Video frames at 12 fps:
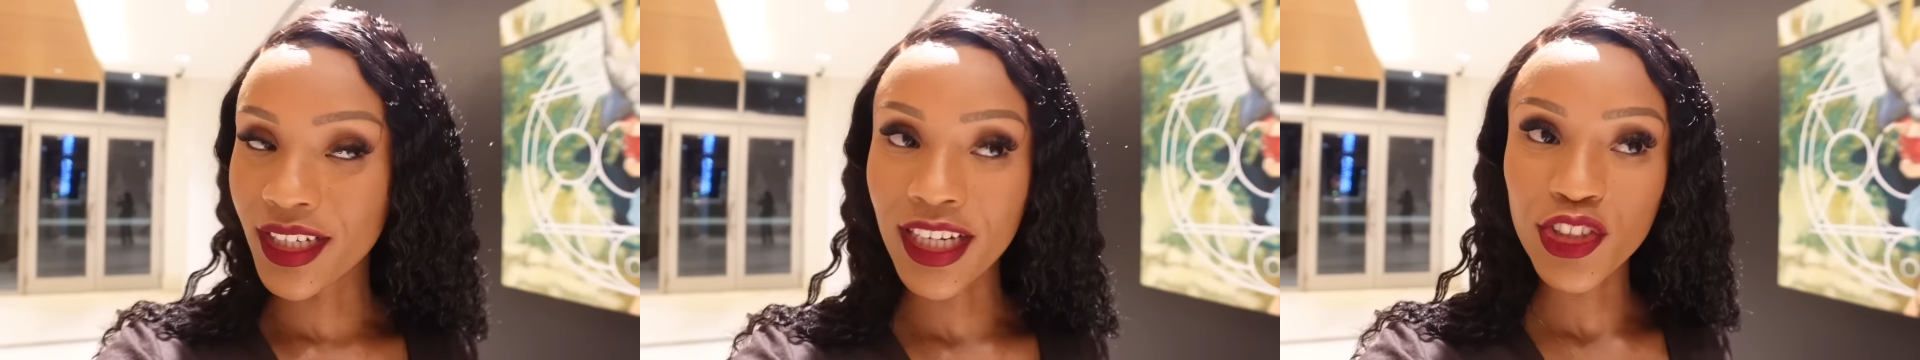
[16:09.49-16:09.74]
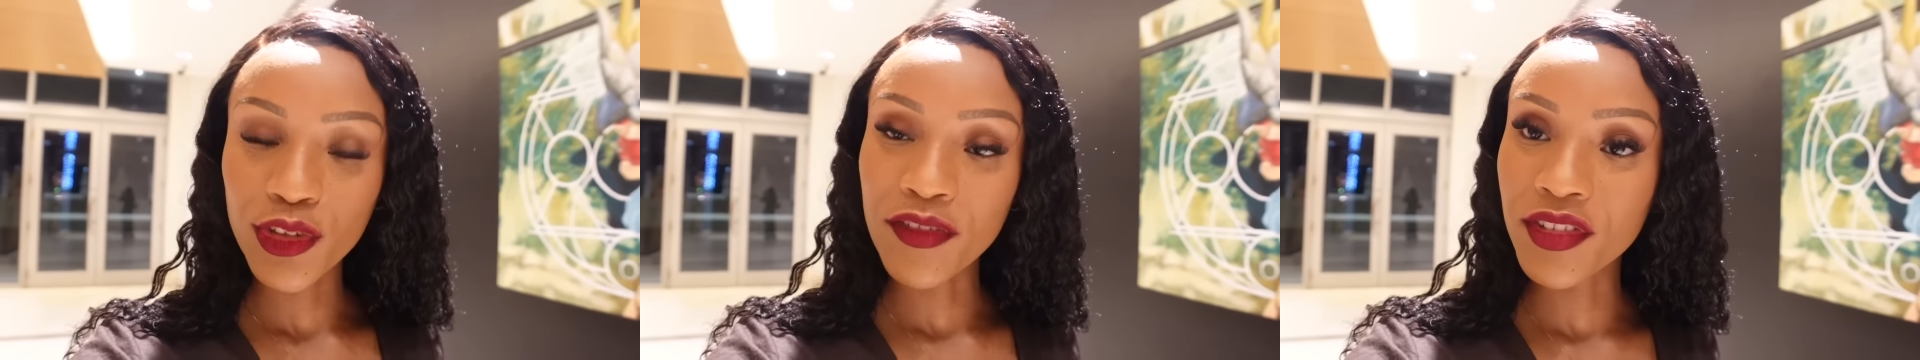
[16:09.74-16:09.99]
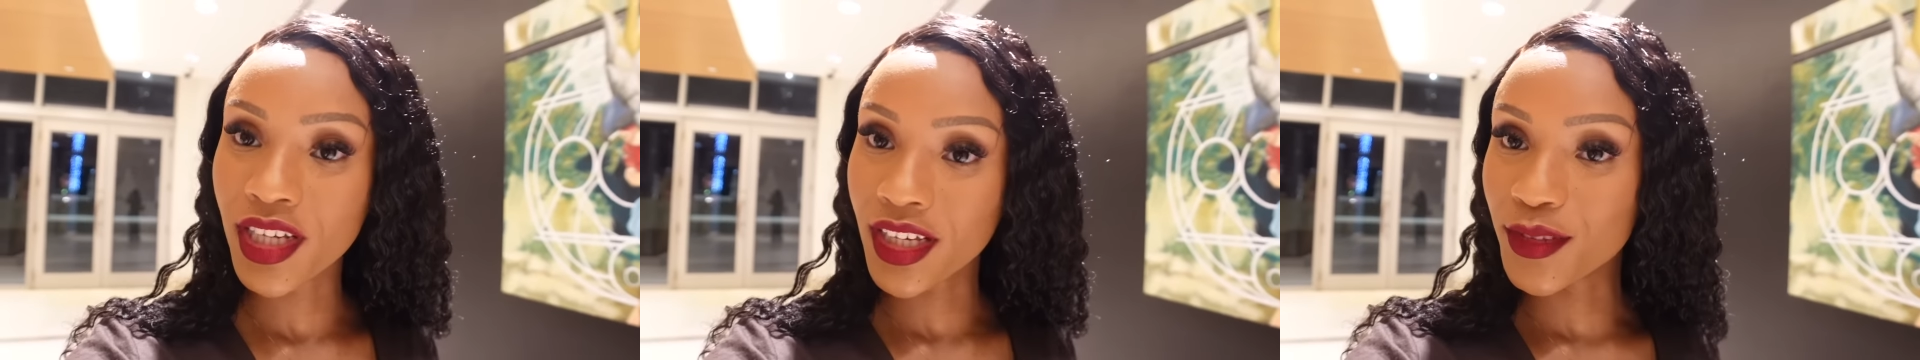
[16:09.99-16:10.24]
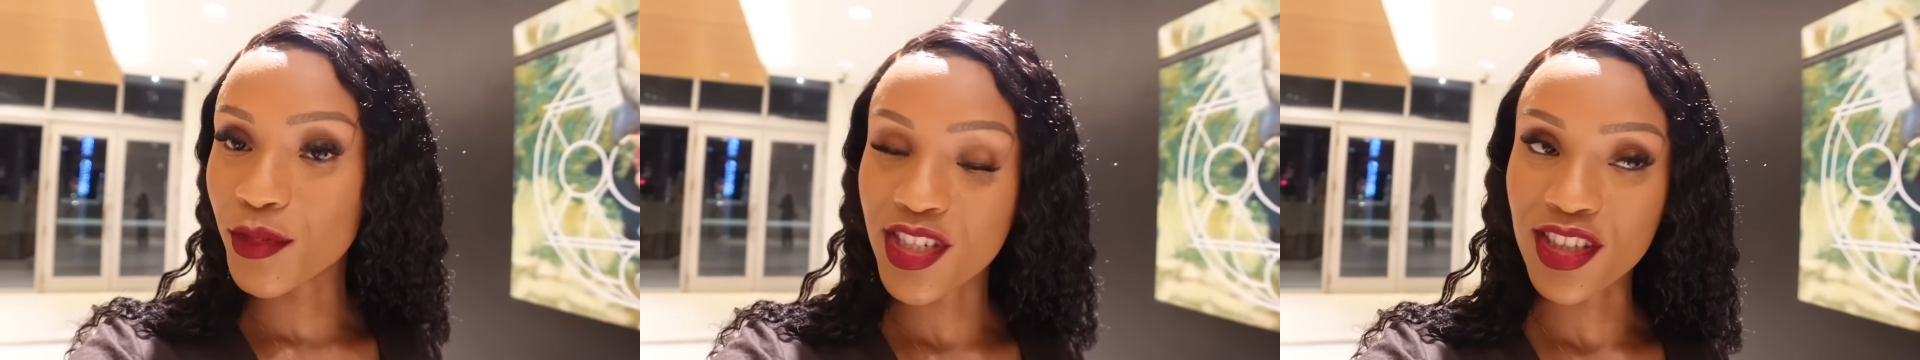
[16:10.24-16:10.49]
and I do have to
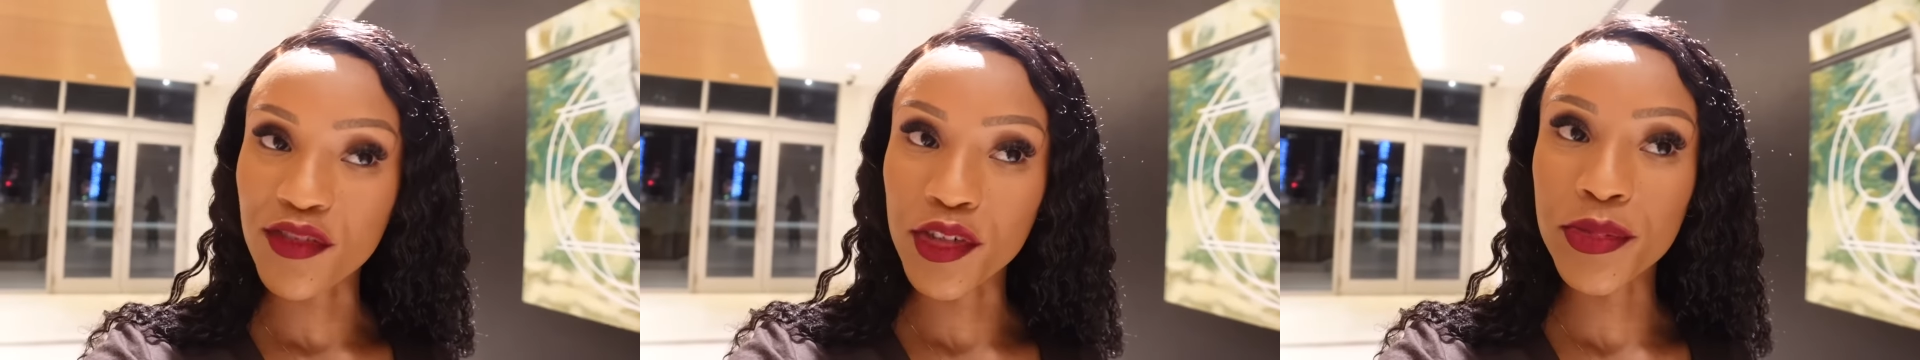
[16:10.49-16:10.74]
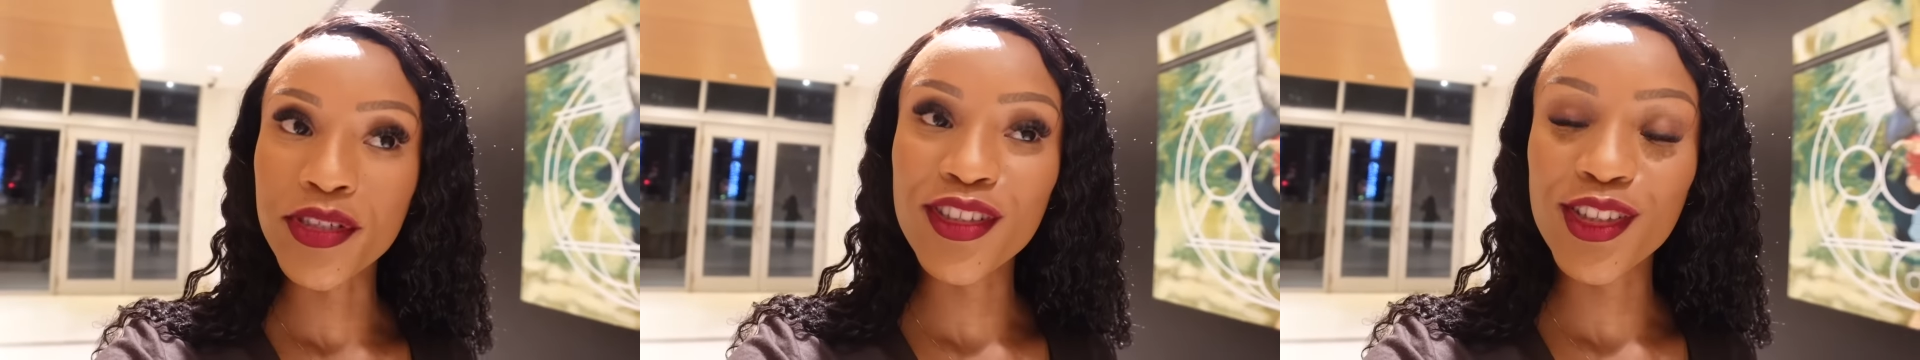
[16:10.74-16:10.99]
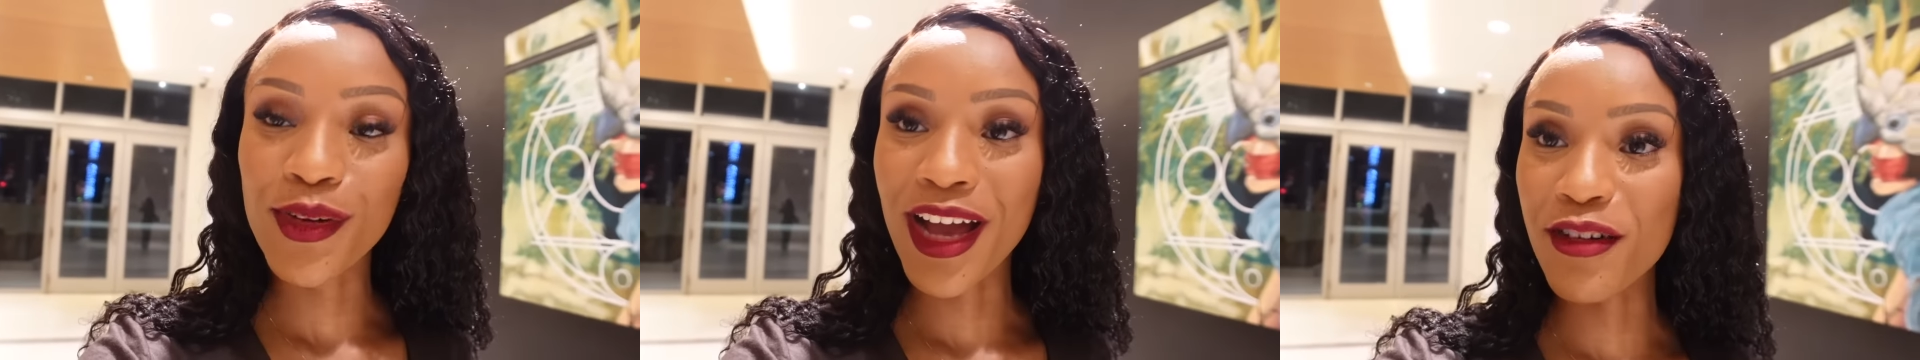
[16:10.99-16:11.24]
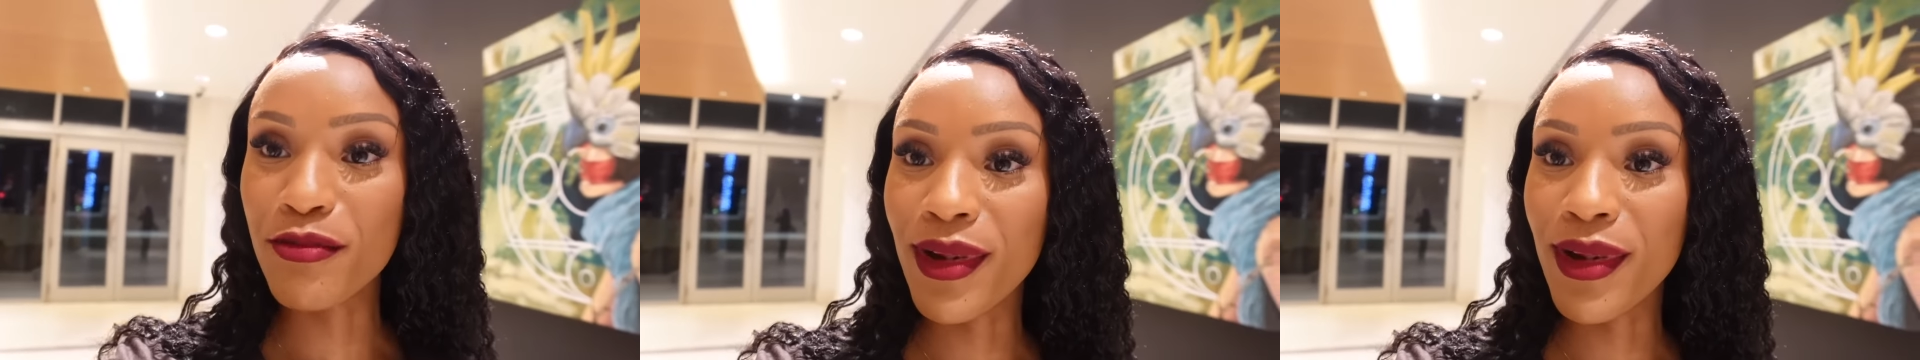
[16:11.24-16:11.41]
get some deliverables. So I have